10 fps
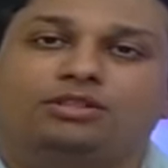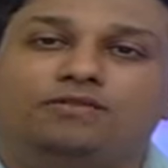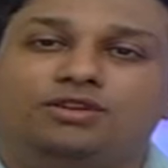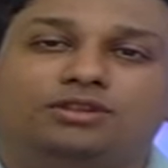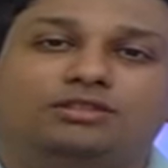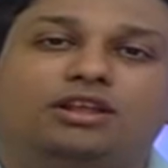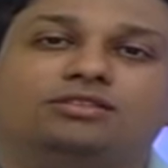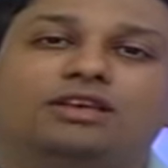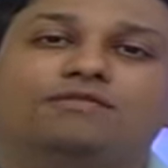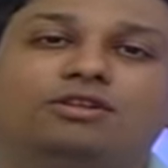There
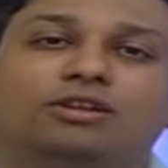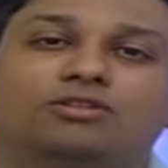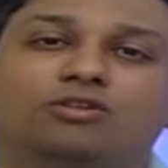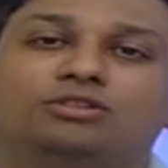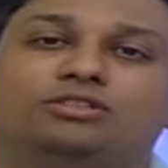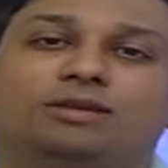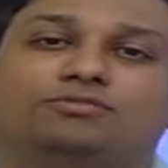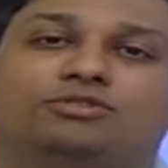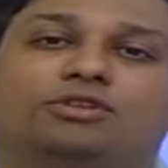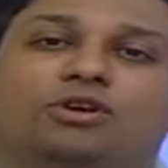are several
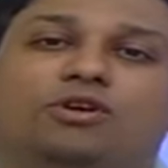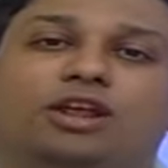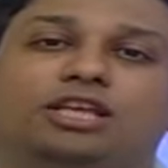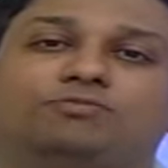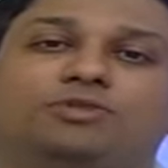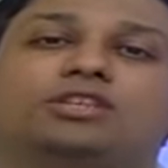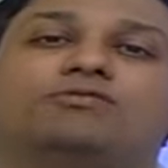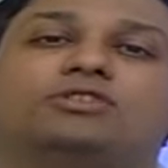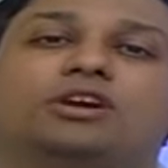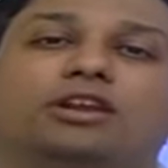concepts or
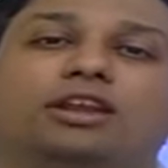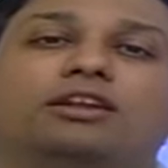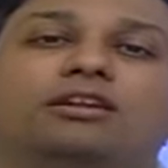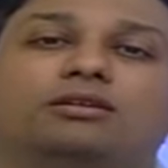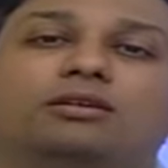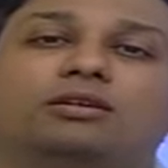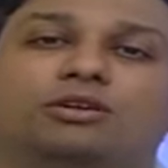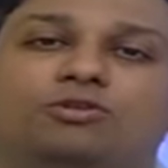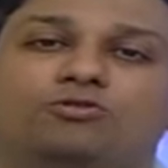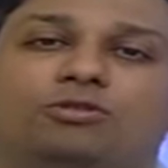aspects which are related
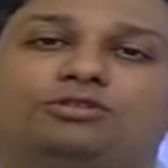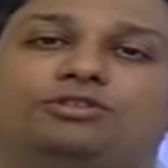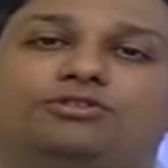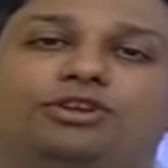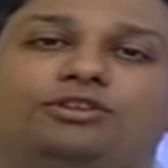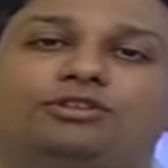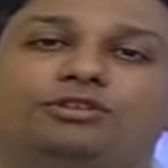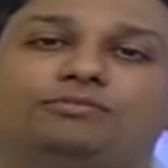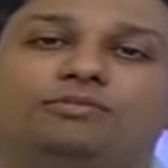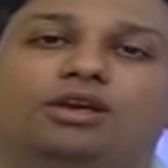to
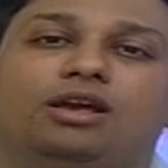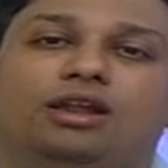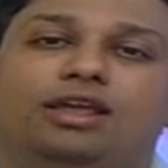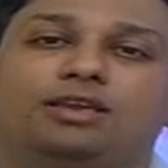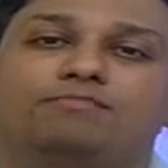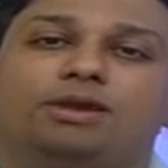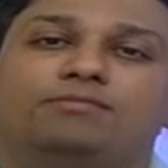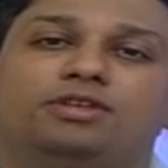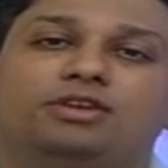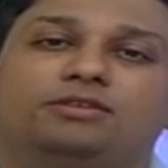concentration, like
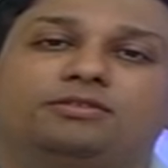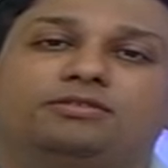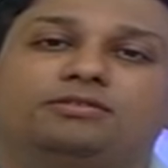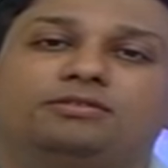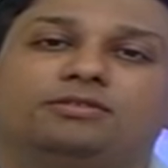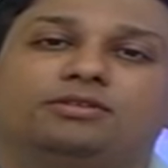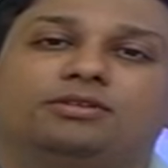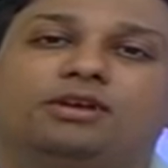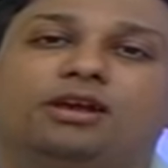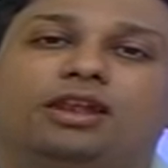memory,
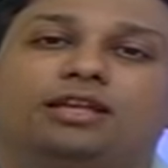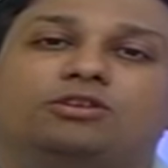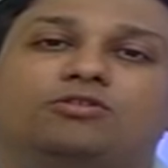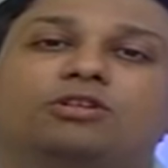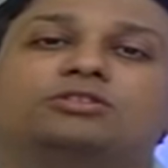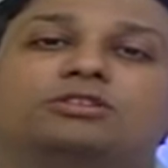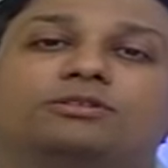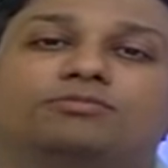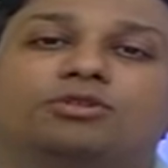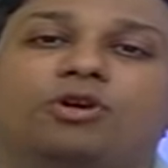like the
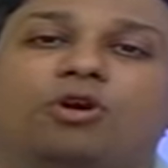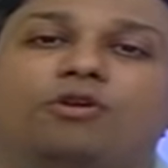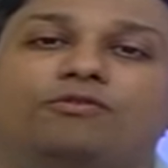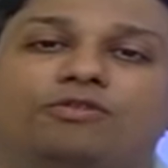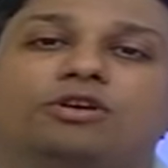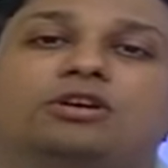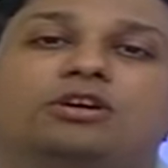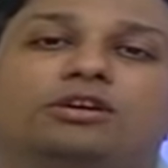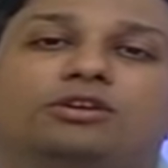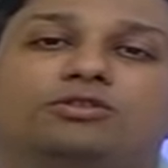concept of
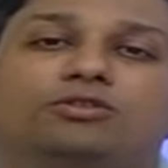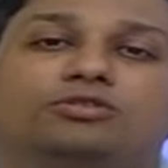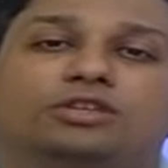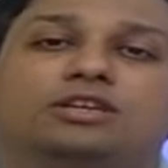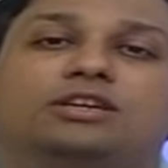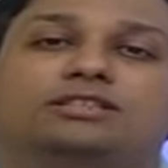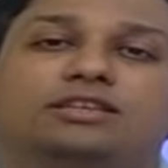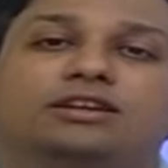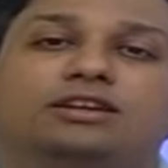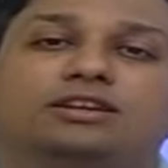using a
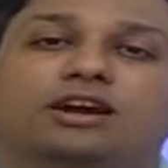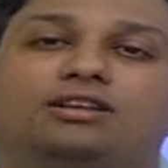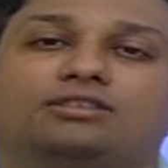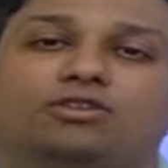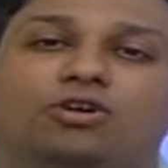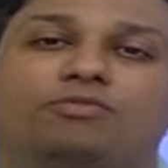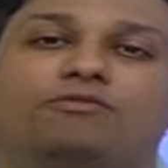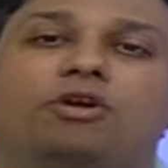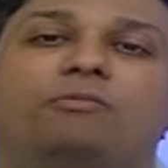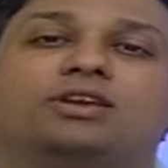single task or
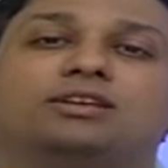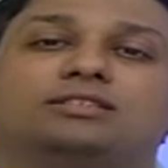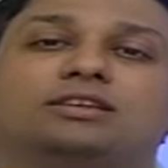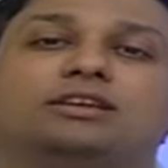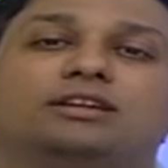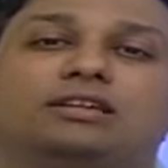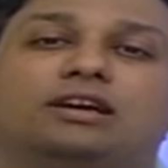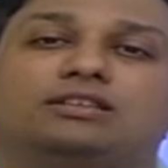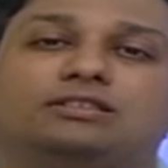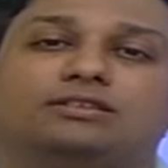performing a single
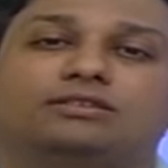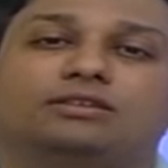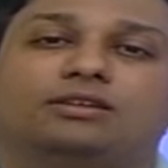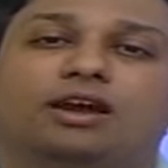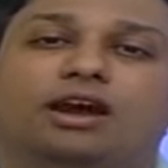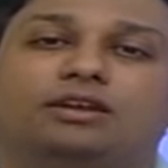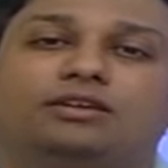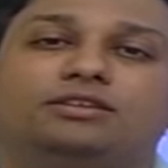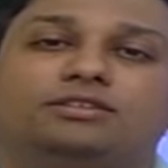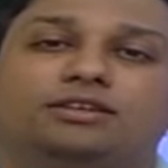task
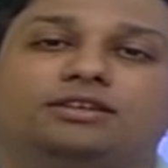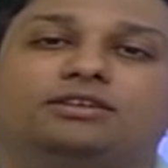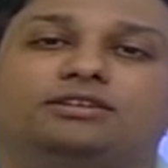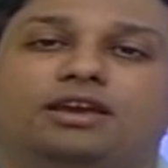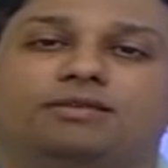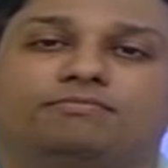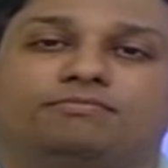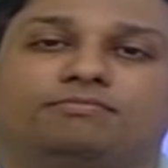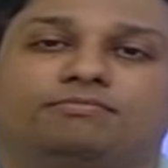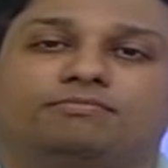at a single time.